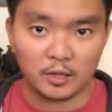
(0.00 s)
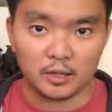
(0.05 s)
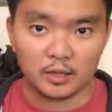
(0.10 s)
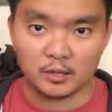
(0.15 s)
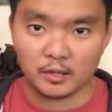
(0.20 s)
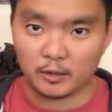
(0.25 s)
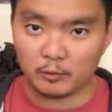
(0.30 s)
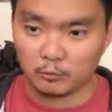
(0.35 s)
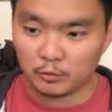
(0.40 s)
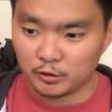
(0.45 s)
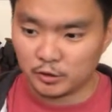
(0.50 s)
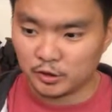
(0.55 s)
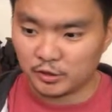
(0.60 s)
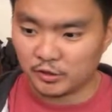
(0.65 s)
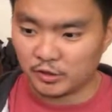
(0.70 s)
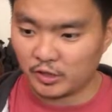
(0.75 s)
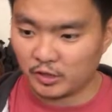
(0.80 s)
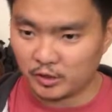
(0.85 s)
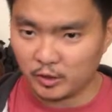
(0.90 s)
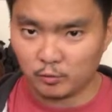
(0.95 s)
I was
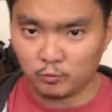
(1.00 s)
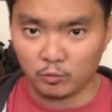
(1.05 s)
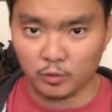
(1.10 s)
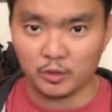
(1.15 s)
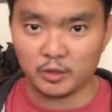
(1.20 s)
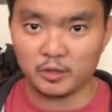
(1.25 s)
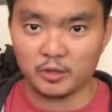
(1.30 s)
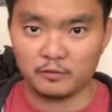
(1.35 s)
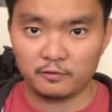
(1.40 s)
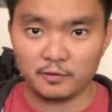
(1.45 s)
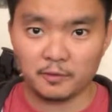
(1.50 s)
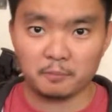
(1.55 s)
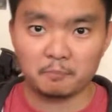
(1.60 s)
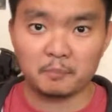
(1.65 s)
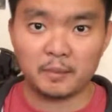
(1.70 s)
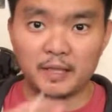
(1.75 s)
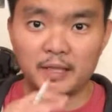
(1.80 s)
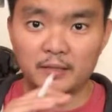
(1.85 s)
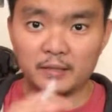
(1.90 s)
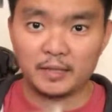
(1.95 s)
just thinking, what if the
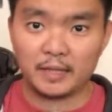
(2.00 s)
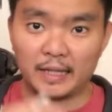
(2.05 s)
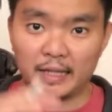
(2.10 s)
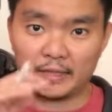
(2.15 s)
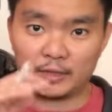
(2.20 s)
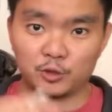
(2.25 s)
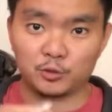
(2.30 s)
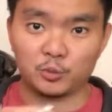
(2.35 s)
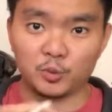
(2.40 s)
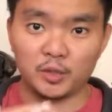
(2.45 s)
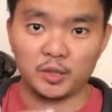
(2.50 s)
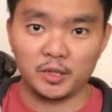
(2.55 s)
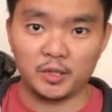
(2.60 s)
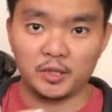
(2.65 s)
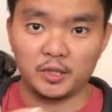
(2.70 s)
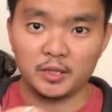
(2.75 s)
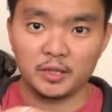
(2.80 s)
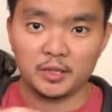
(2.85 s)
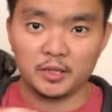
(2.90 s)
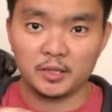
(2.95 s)
paint actually,